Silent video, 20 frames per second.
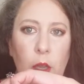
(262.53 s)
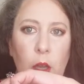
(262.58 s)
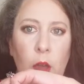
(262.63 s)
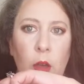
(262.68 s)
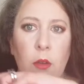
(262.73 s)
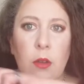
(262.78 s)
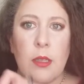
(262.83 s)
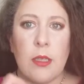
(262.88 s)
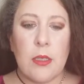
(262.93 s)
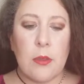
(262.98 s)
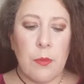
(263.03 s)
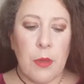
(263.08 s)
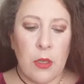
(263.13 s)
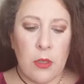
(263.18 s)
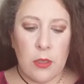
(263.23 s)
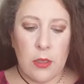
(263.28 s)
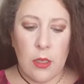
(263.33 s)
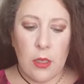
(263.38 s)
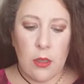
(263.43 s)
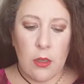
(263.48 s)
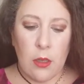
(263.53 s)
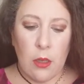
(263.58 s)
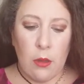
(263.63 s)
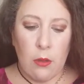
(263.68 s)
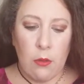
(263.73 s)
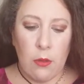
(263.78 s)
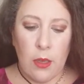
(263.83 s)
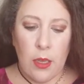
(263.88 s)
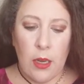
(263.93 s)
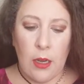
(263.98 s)
Oh, it smells good
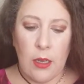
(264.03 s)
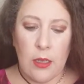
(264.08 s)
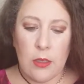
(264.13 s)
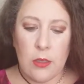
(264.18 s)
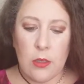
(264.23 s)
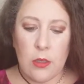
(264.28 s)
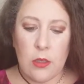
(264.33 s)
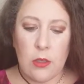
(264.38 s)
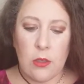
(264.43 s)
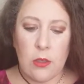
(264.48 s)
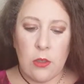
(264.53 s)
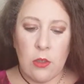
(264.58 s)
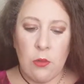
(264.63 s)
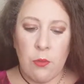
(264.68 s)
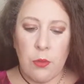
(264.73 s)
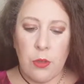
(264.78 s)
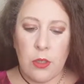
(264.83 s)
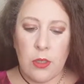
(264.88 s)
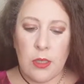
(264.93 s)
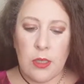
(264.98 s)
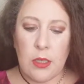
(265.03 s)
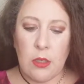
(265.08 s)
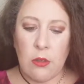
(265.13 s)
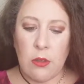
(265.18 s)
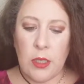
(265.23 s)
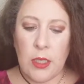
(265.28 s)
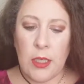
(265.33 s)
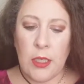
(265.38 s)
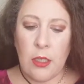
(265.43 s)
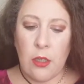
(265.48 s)
though, and it's super
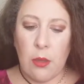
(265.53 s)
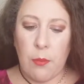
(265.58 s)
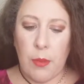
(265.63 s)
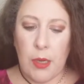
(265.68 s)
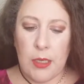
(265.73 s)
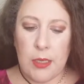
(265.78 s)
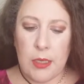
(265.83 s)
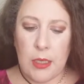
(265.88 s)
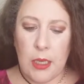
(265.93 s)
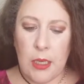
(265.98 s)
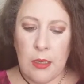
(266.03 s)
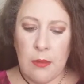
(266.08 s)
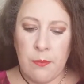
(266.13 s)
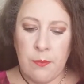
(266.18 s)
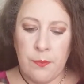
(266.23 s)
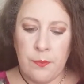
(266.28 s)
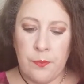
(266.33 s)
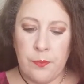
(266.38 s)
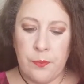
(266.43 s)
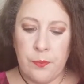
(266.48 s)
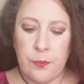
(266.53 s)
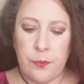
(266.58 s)
silky on my skin.